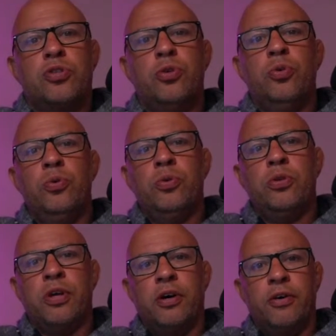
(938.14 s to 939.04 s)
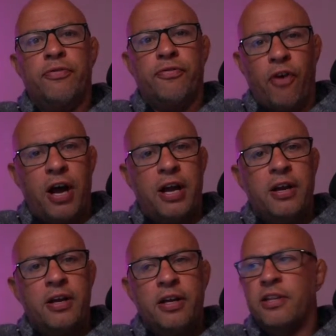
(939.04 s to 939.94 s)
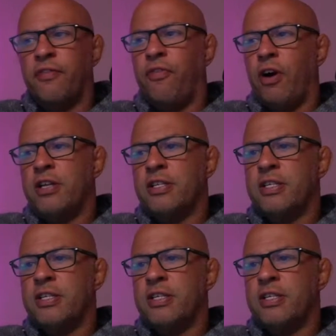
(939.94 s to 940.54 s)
to the fight. The fighters